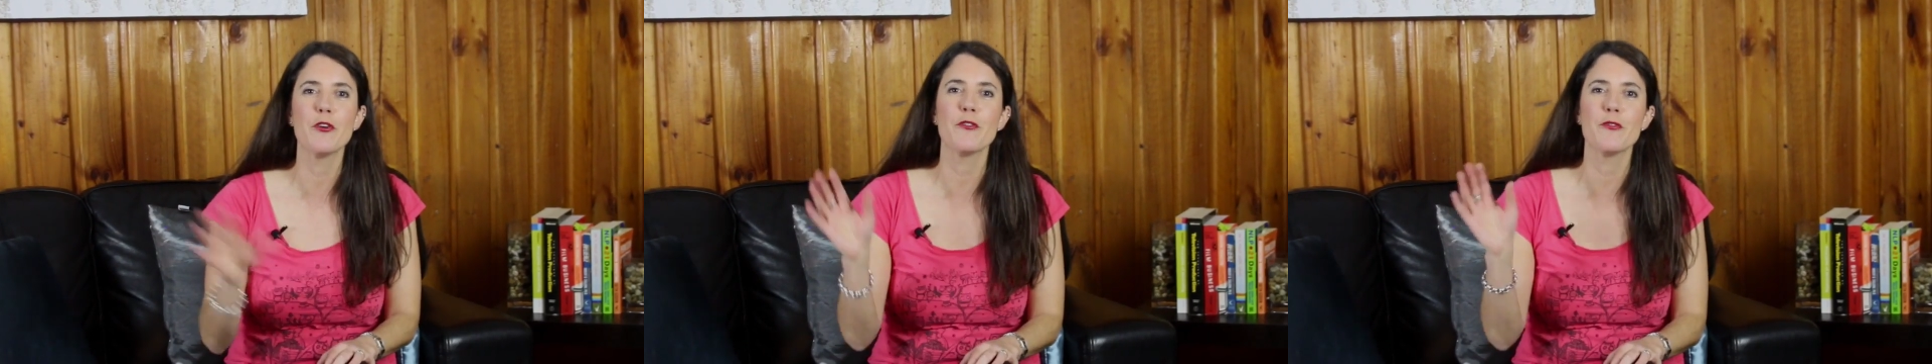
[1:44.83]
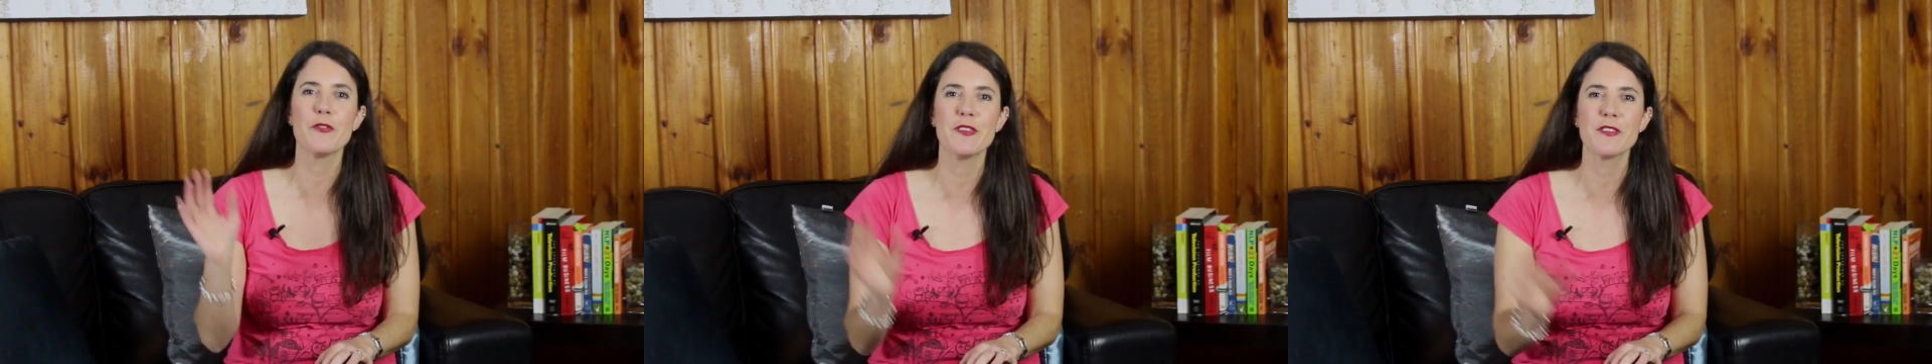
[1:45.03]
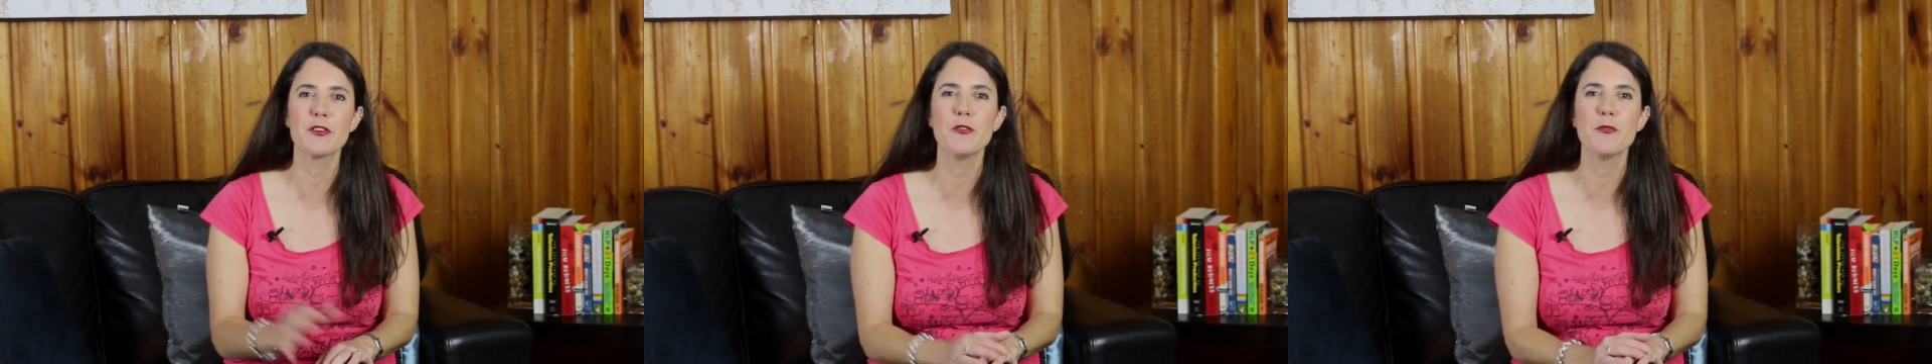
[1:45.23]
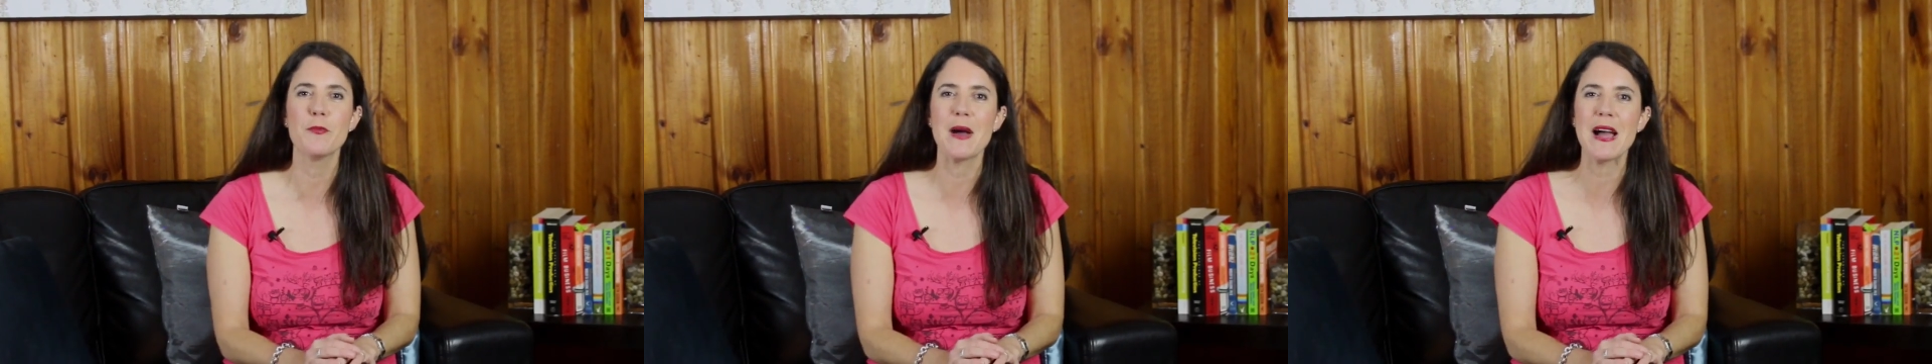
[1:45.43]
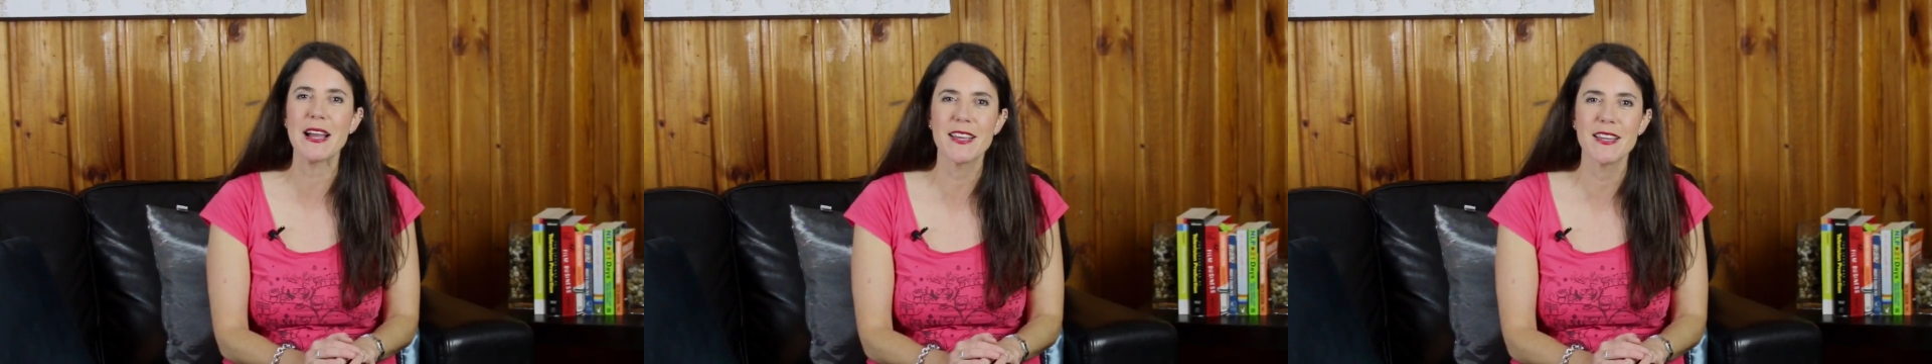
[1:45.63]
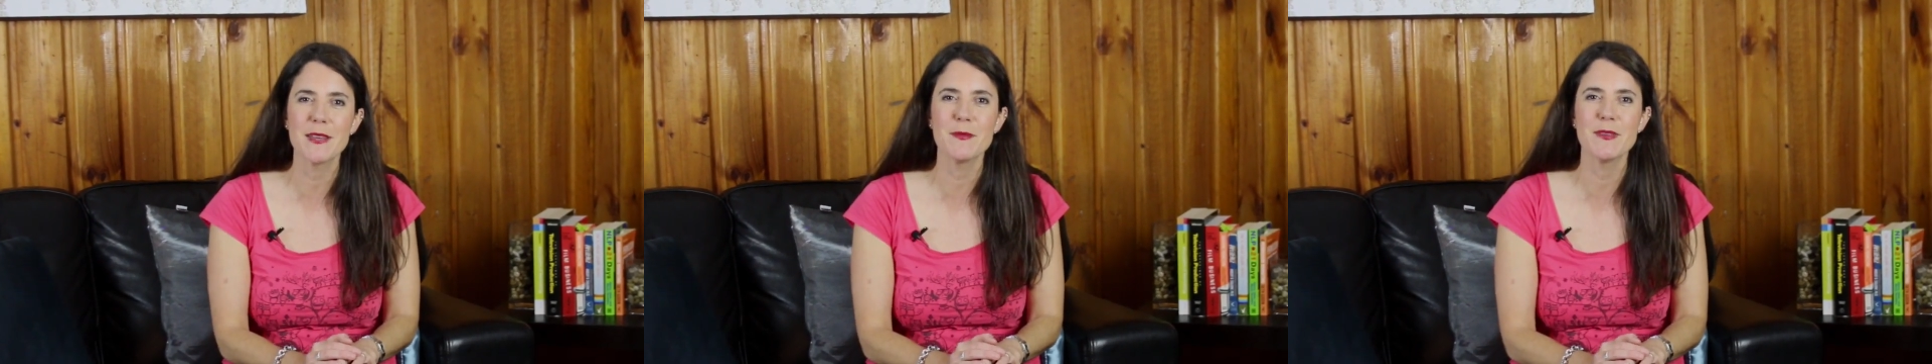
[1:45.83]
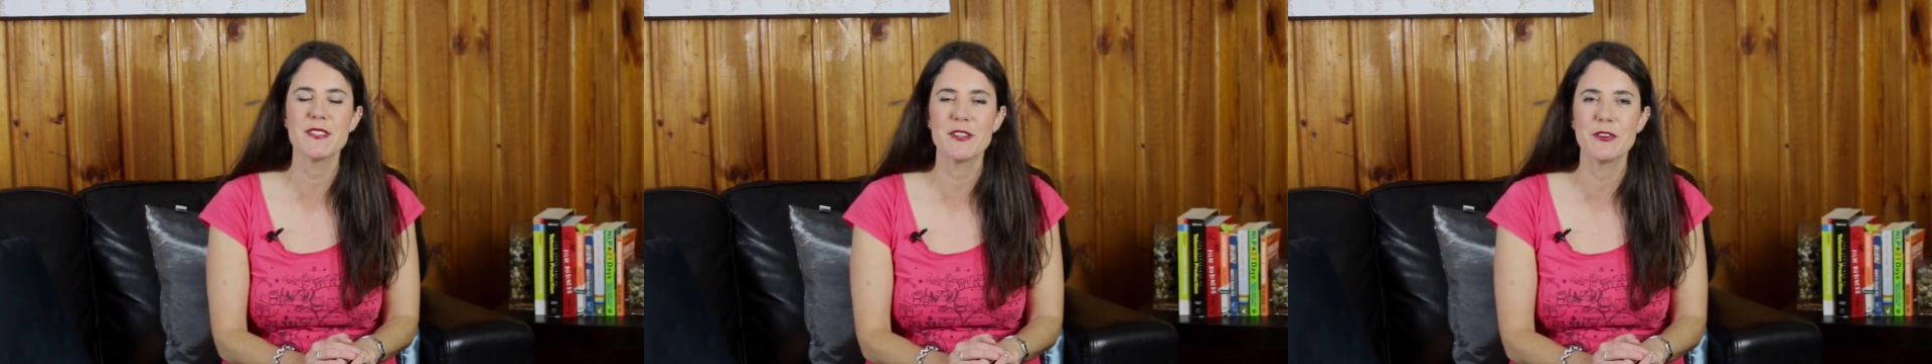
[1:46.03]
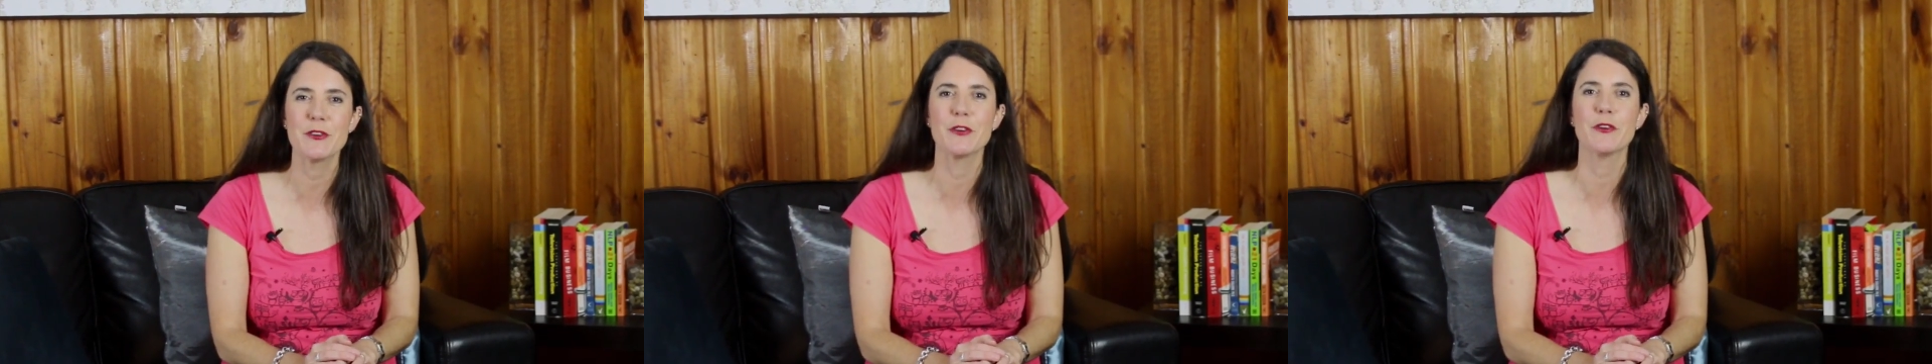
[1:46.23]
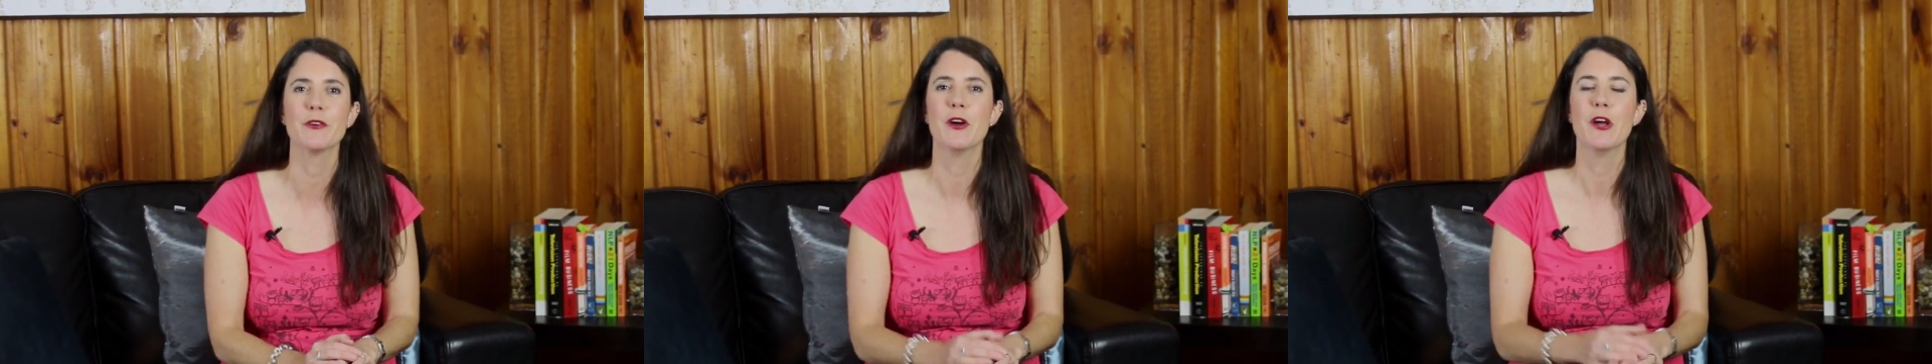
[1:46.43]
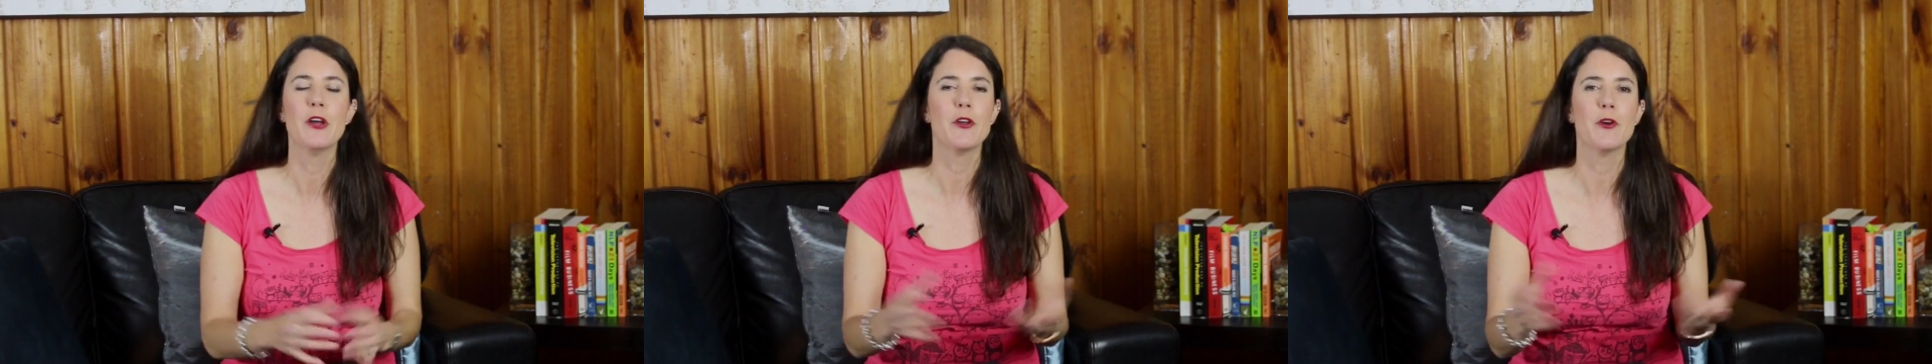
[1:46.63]
your physical marketing
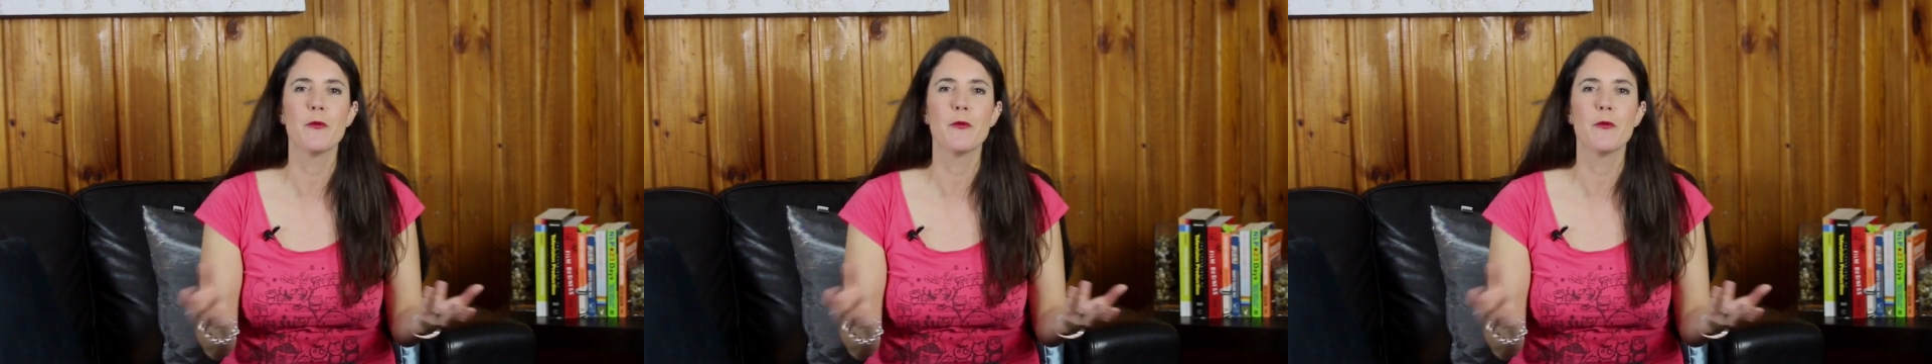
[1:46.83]
material,